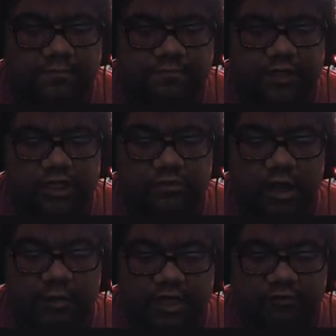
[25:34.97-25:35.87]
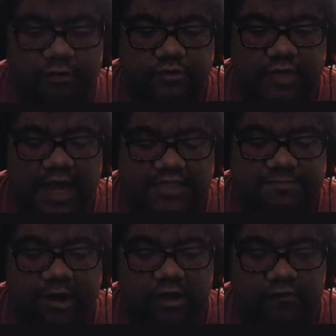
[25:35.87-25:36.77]
You know, Hero, you guys
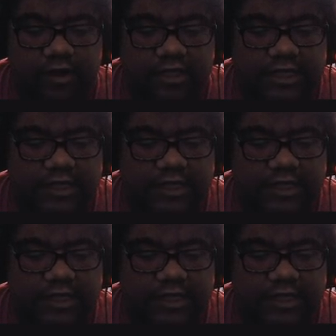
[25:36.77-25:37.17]
met already.